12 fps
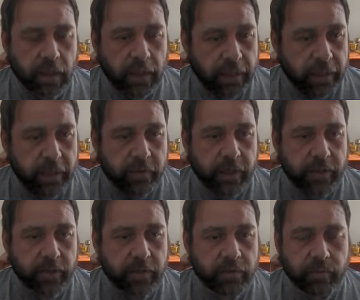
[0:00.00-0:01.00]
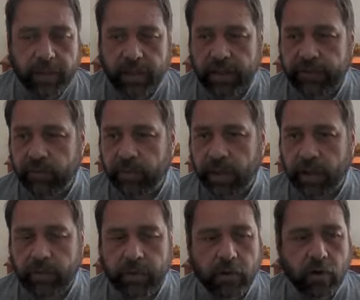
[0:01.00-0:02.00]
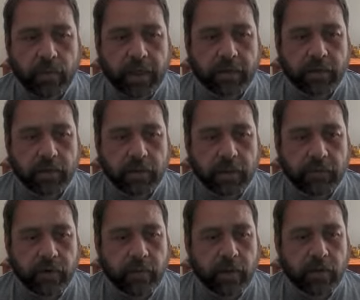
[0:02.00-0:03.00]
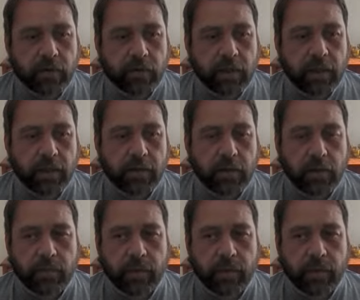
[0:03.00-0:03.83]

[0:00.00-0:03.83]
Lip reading: And any questions, please leave them below in the comments. Thanks very much. I'll see you next time.